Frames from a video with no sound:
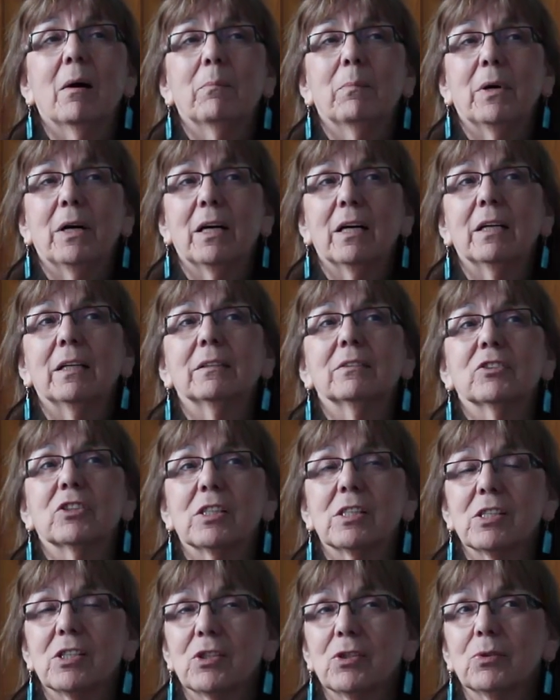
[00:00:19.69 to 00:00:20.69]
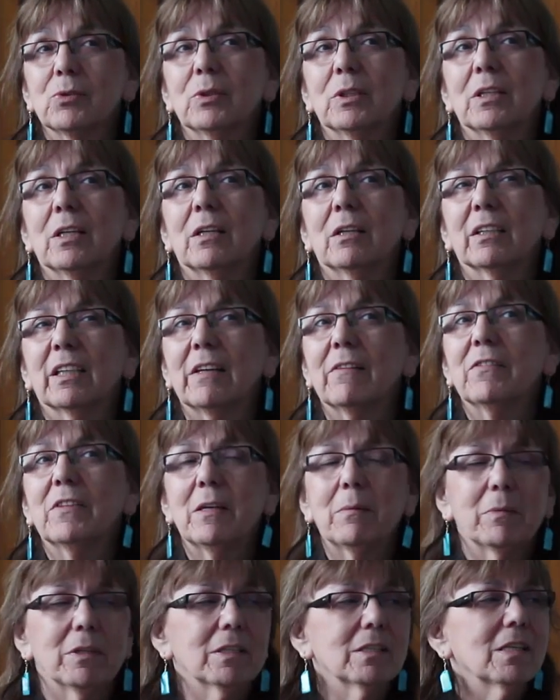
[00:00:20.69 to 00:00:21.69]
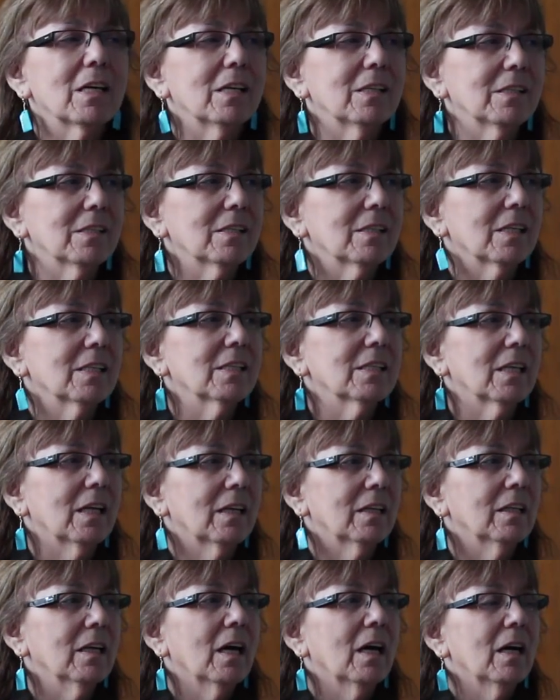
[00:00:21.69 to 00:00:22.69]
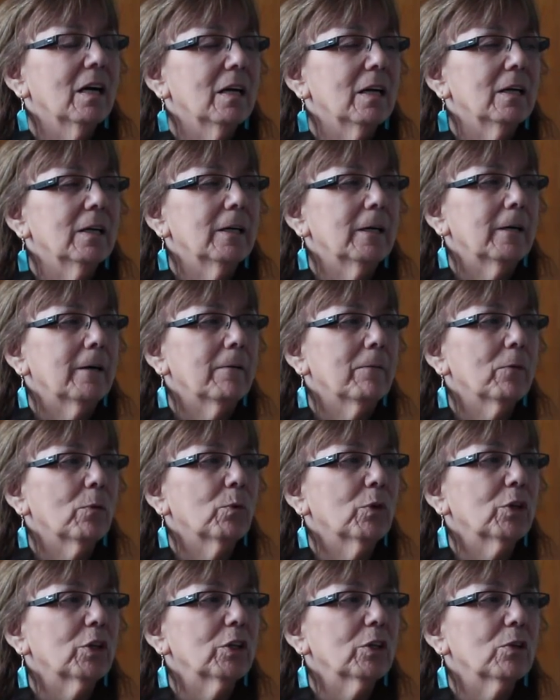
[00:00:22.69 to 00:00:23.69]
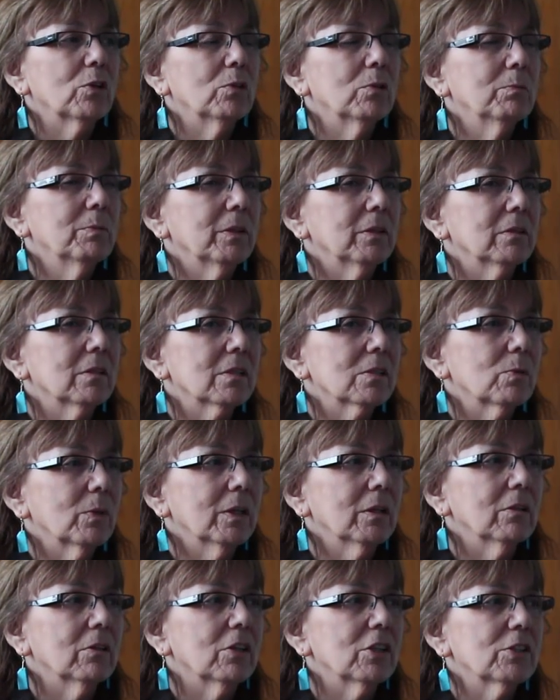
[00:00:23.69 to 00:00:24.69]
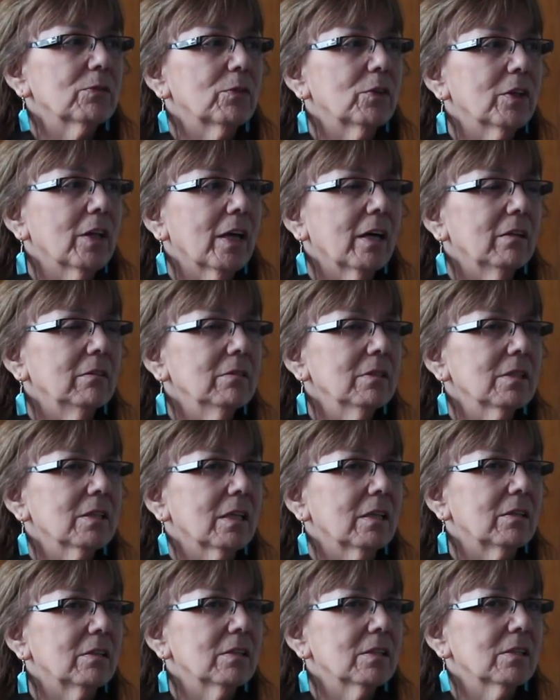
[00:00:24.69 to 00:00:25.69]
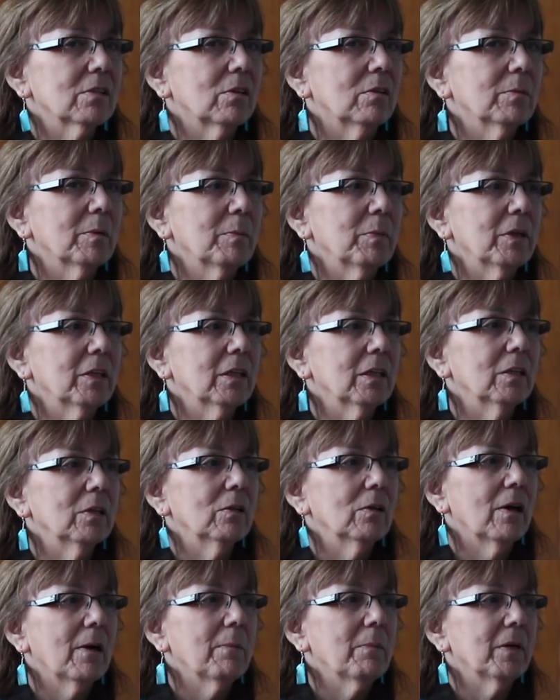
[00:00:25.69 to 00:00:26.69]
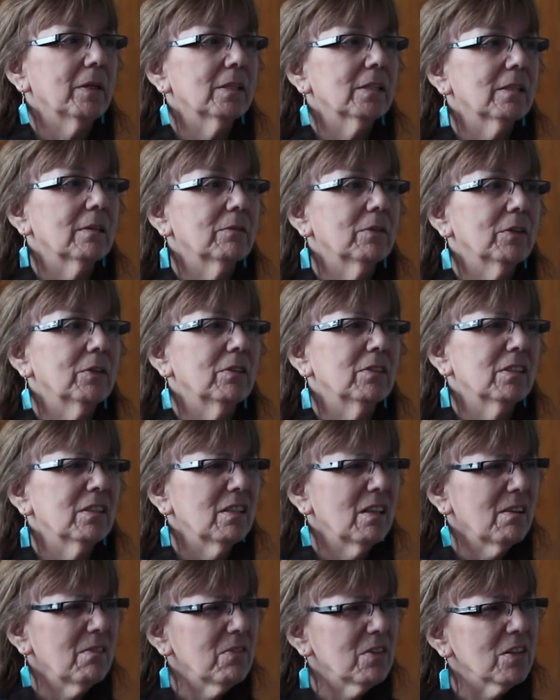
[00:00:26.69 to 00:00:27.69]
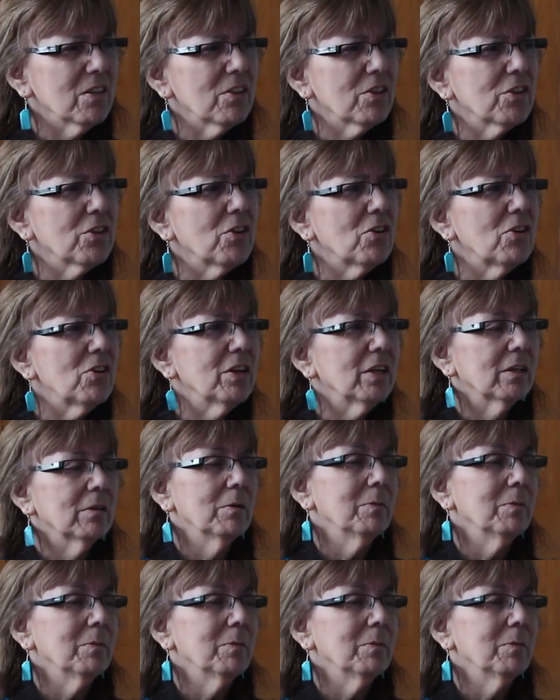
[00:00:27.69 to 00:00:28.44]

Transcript: But just to give them a test, I said, we're going to go build a sweat lodge for the health center, so I'll be picking you up at 7:30.